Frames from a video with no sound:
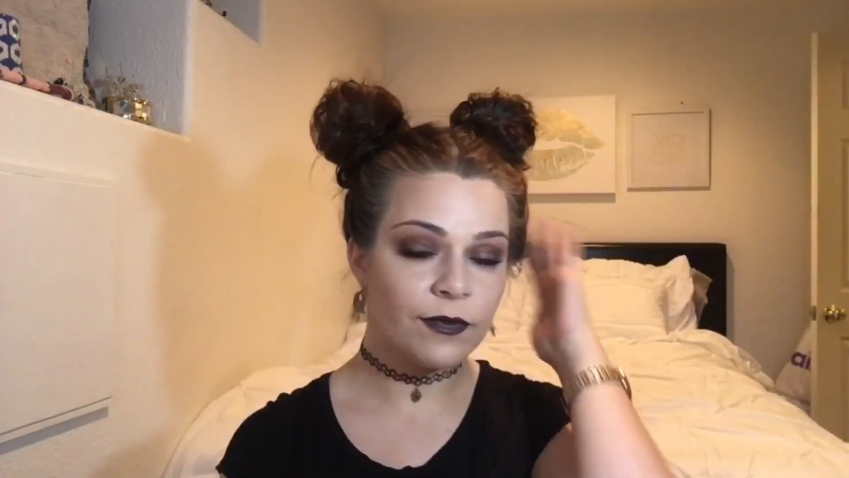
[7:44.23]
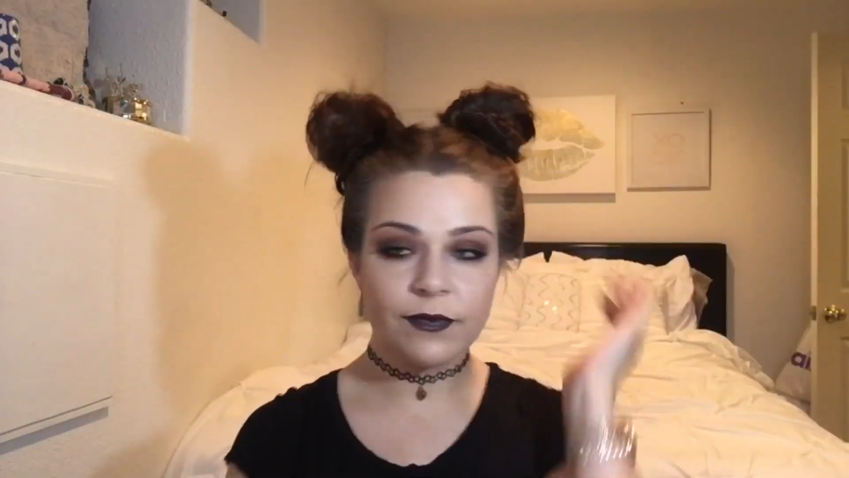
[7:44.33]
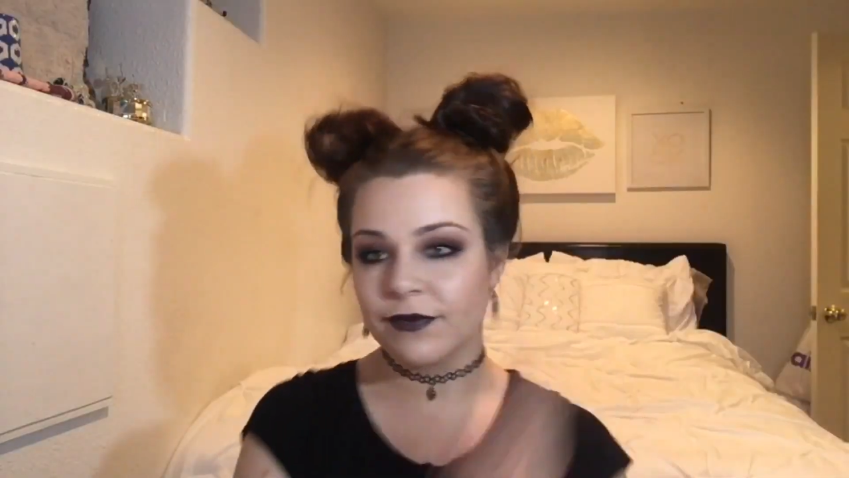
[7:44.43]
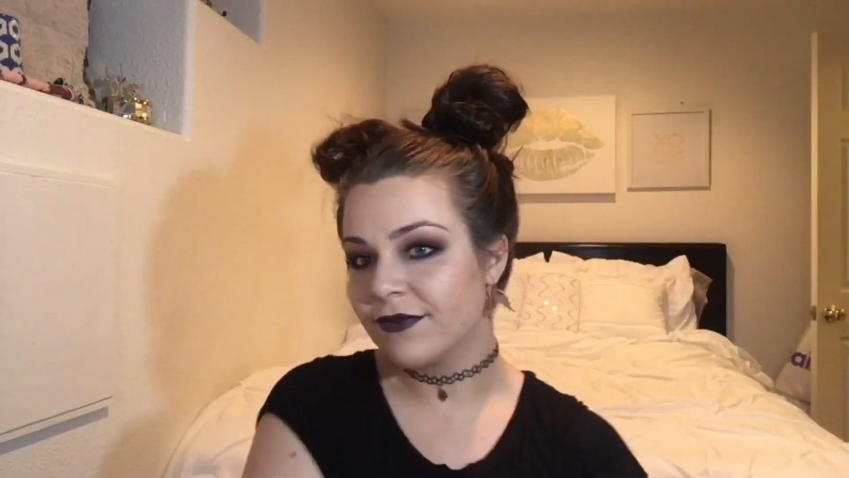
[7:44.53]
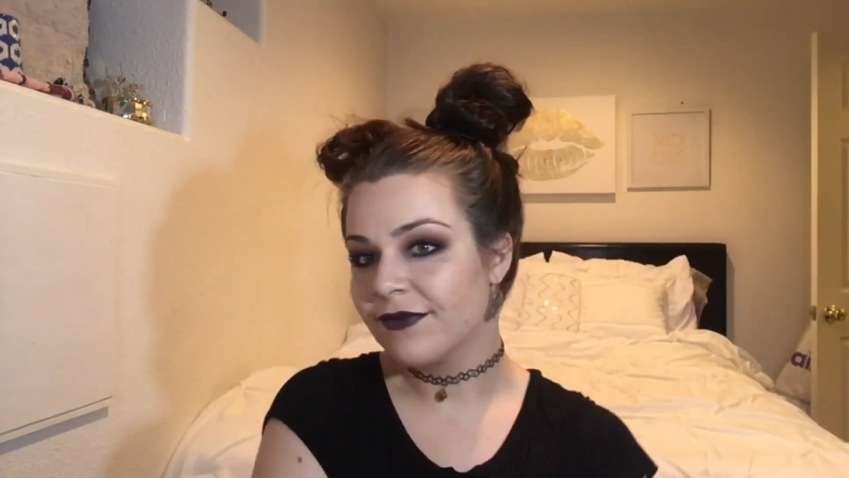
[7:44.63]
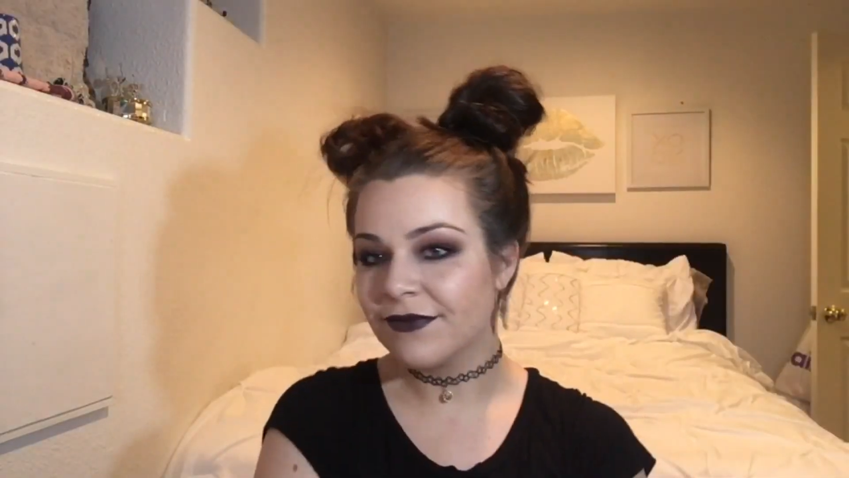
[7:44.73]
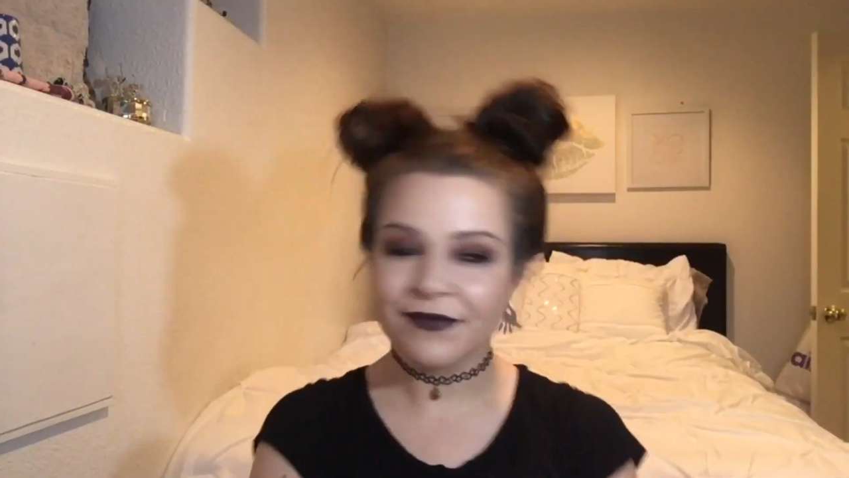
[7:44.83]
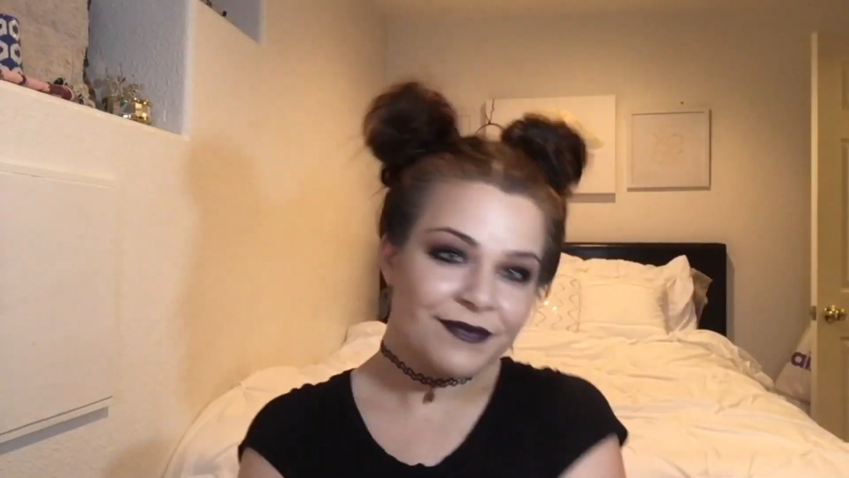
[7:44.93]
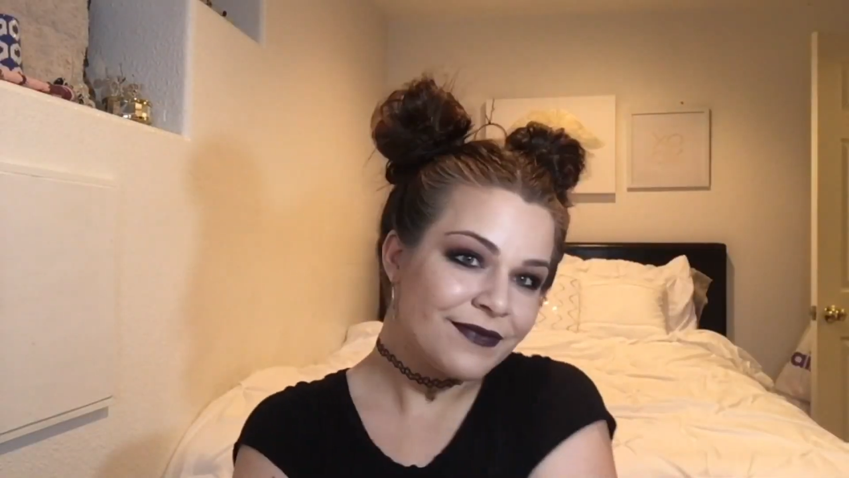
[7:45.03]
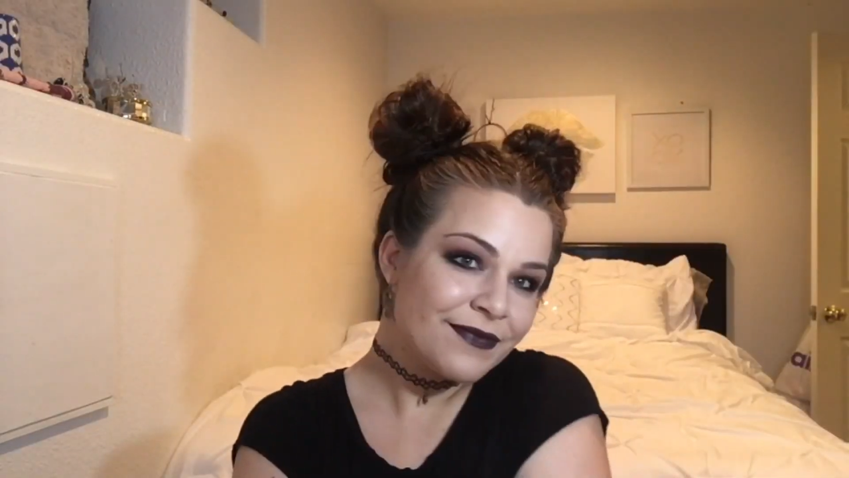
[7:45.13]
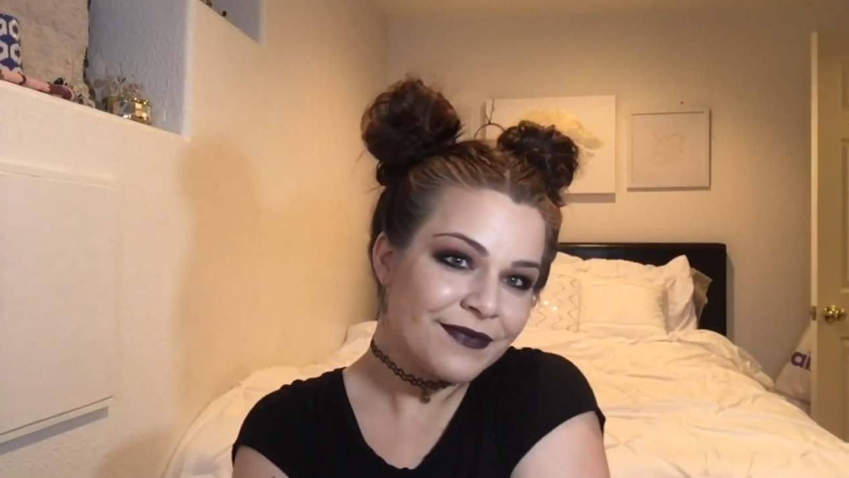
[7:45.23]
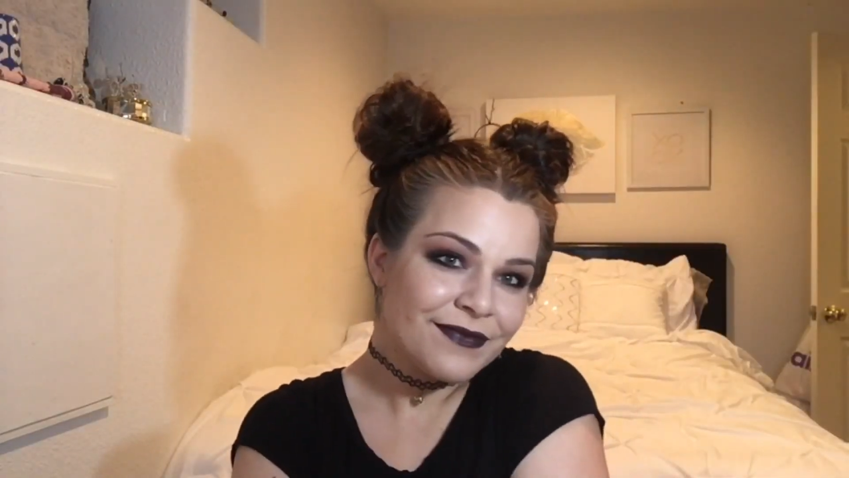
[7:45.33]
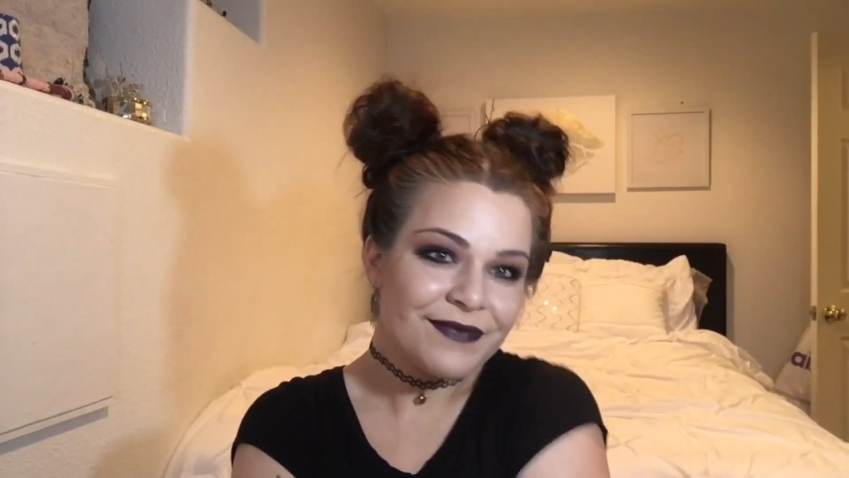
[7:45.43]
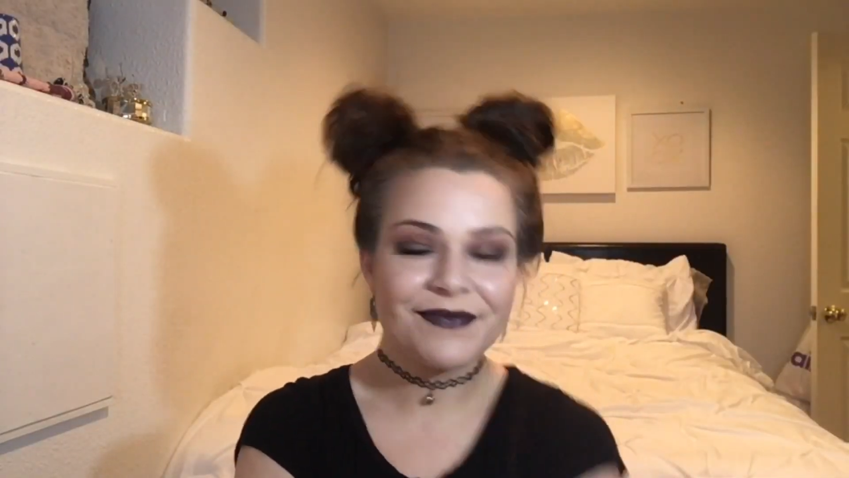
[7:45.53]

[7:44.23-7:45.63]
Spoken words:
I wanted. And that's going